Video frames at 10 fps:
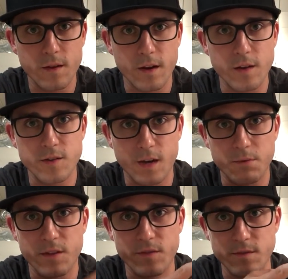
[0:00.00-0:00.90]
I'm going to use a
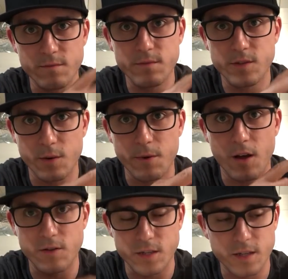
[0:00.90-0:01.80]
couple different
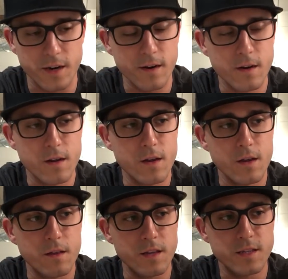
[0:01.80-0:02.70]
terminologies here.
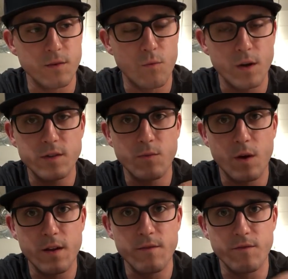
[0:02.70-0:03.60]
This is a
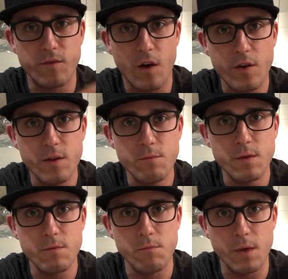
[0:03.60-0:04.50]
one-to-one
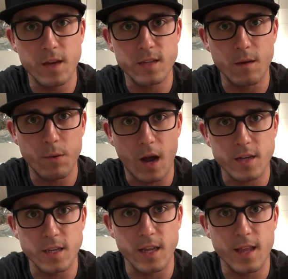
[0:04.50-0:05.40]
volume mix
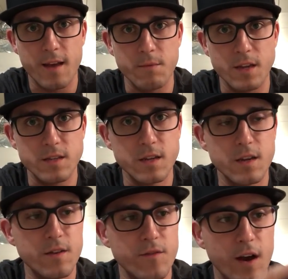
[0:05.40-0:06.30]
epoxy, and that means
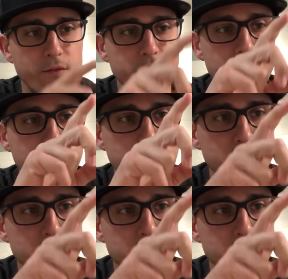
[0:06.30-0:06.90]
for every